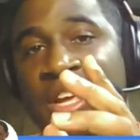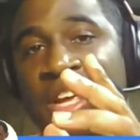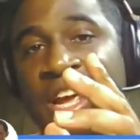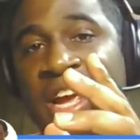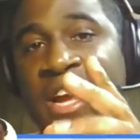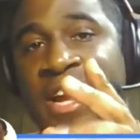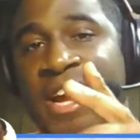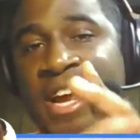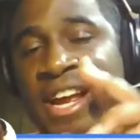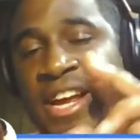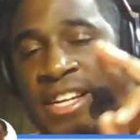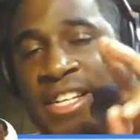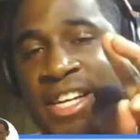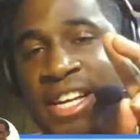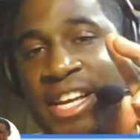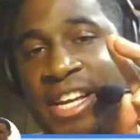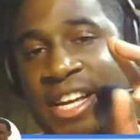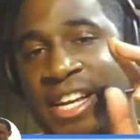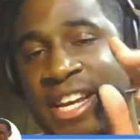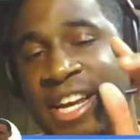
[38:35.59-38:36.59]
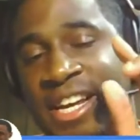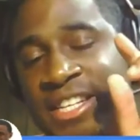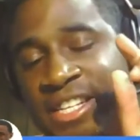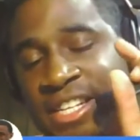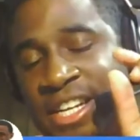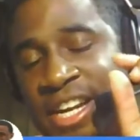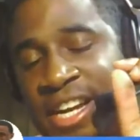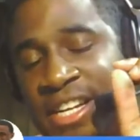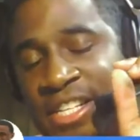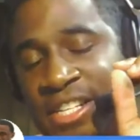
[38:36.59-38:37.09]

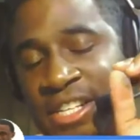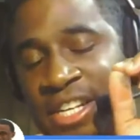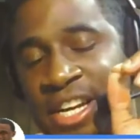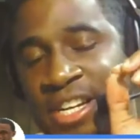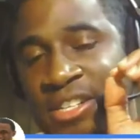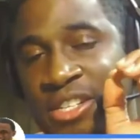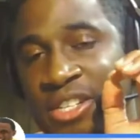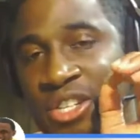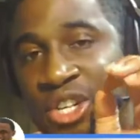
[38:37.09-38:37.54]
that's